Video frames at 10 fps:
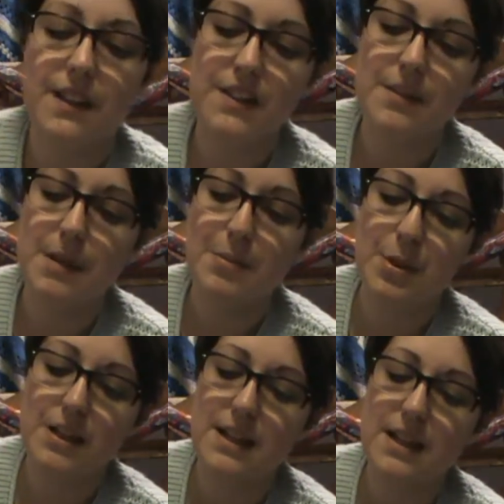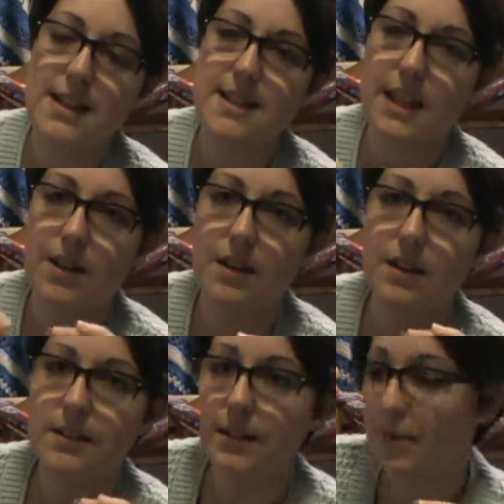of these on my project because they are
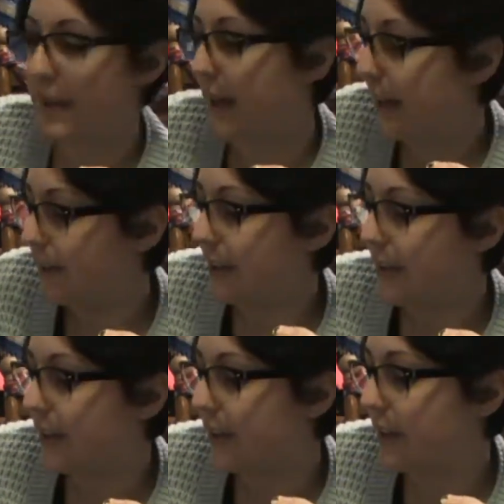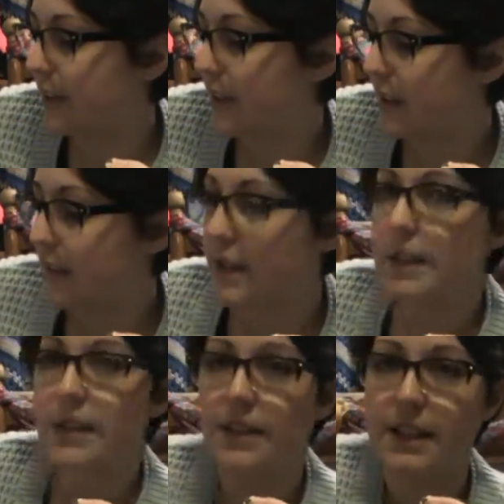a little bit heavier
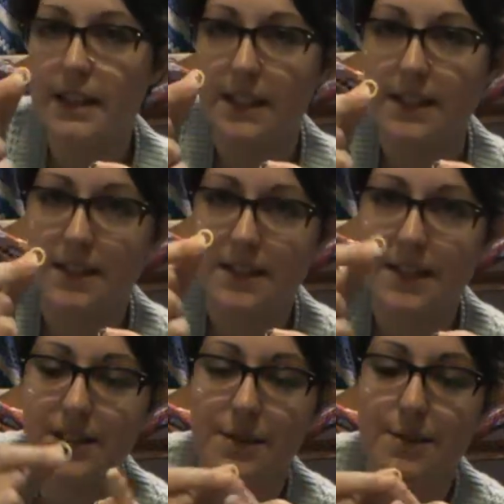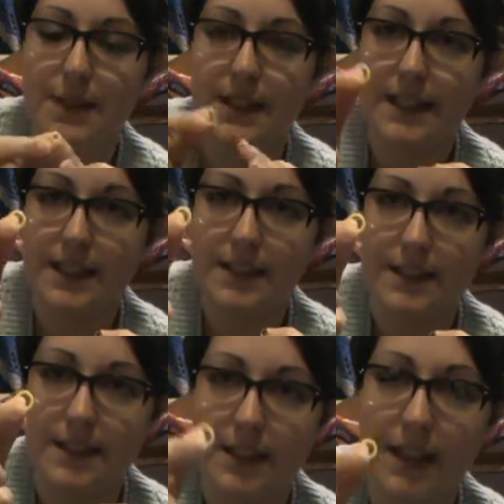than these, because these are really
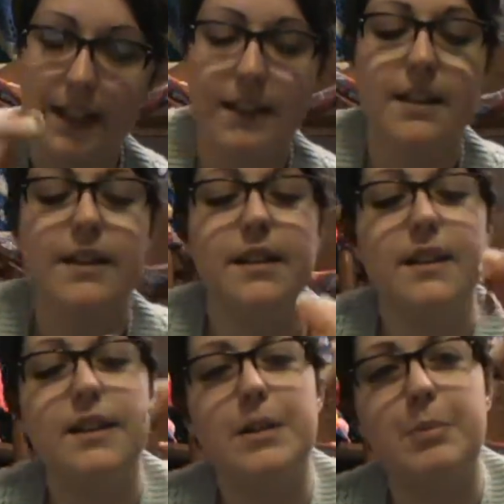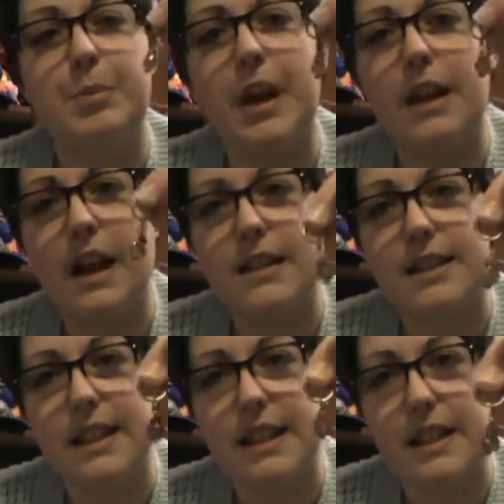light. But as
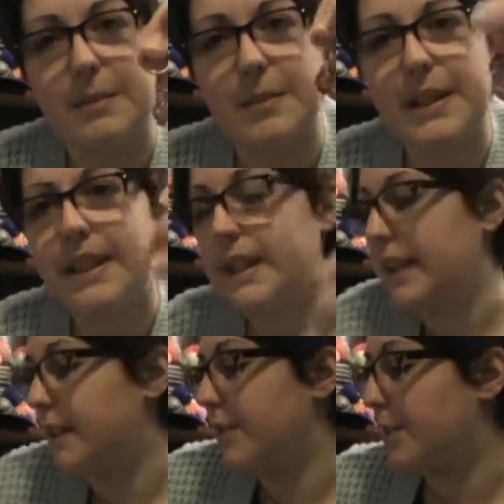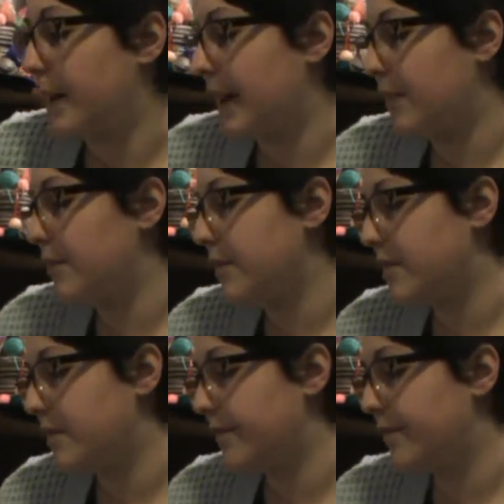like a beginning of the round,
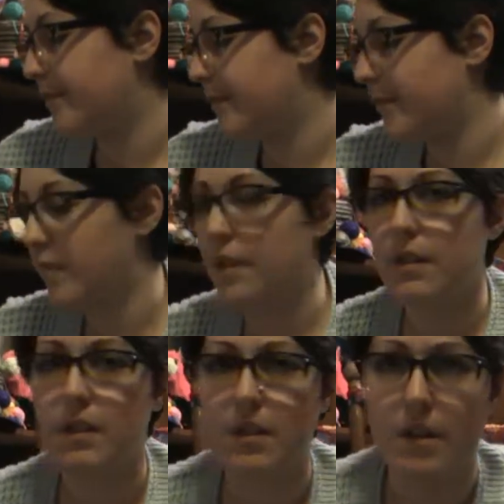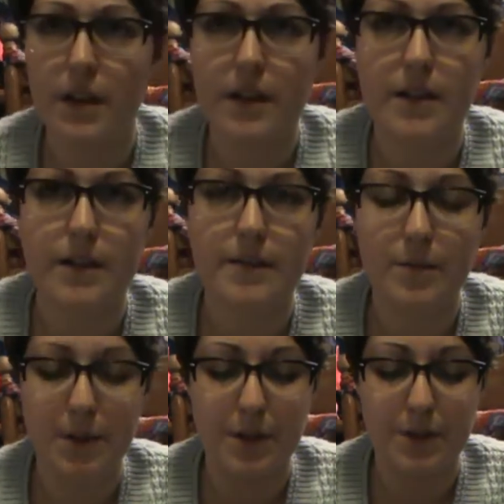I
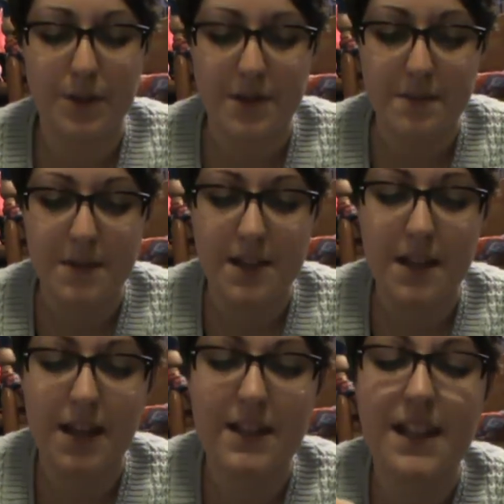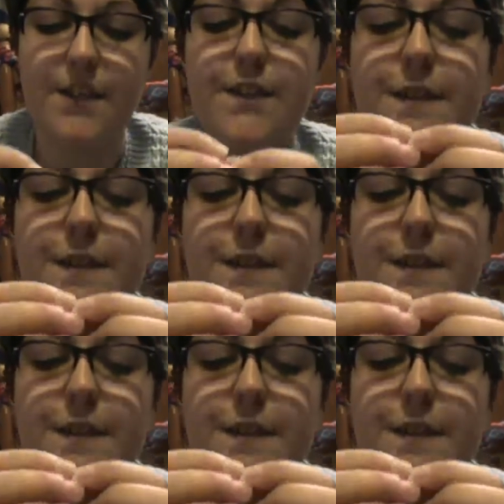would use them. I just have to